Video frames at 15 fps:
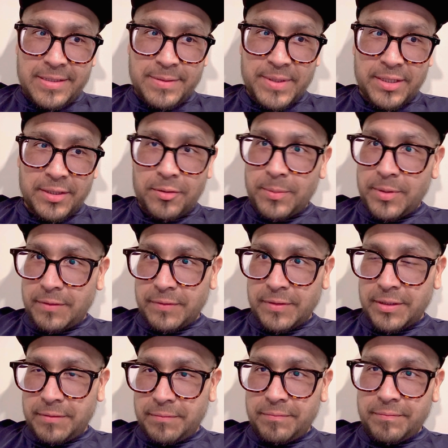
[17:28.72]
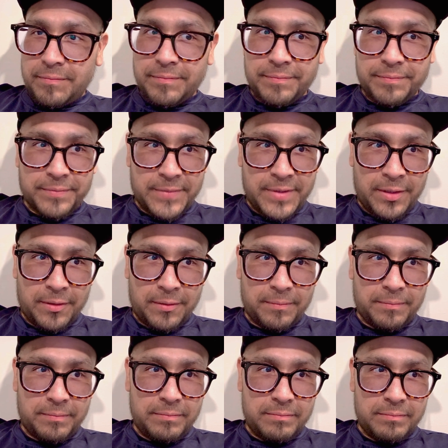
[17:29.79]
a little bit of a,
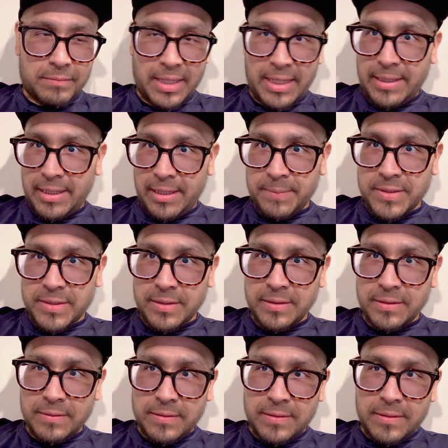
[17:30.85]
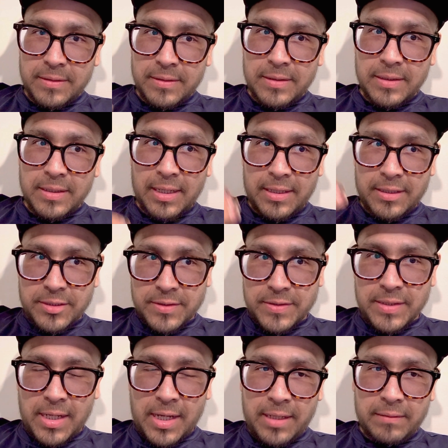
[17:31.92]
mind game to kind of just
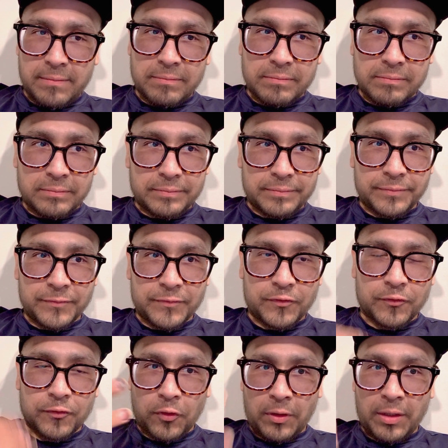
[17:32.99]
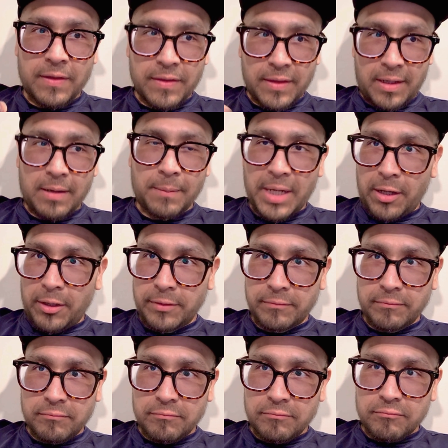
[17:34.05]
not fully think about
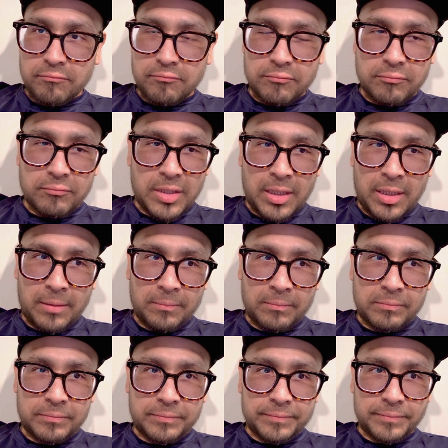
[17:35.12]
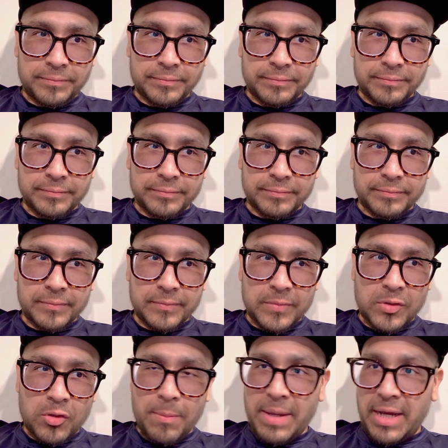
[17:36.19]

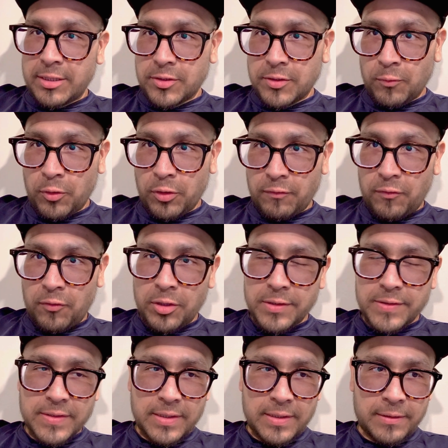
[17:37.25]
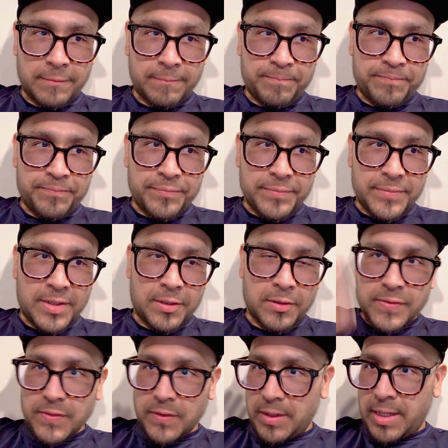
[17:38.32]
going back into the workforce, and,
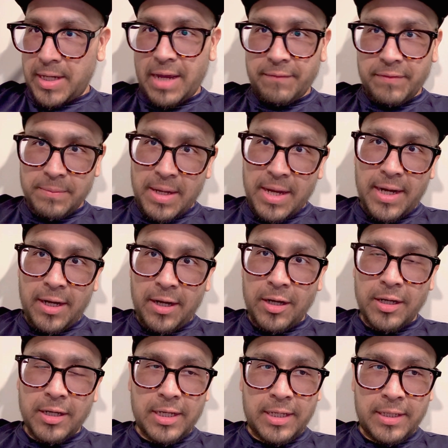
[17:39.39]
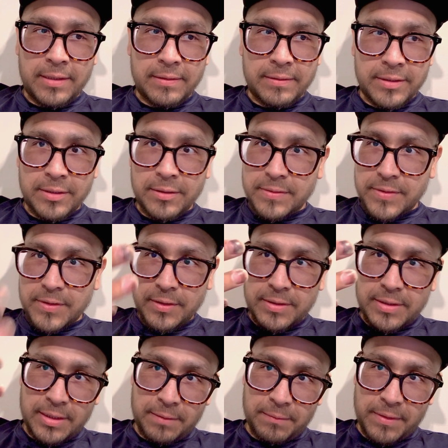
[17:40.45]
still not having my hair, and, still
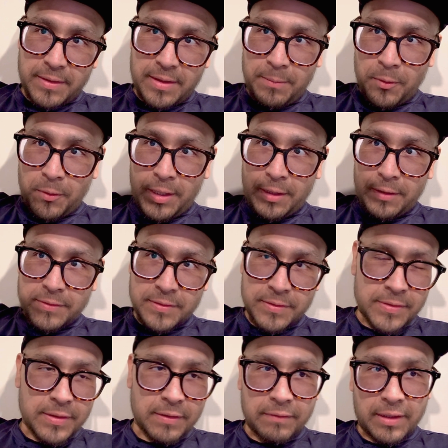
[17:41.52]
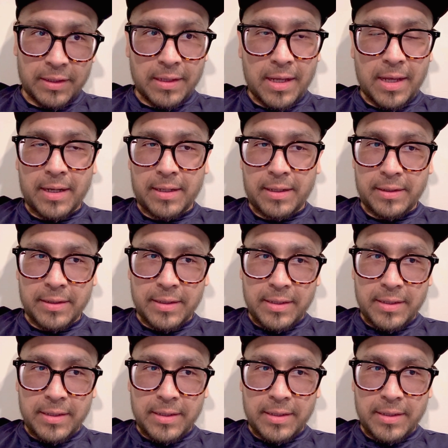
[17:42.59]
dealing with chemo nails and stuff like that. And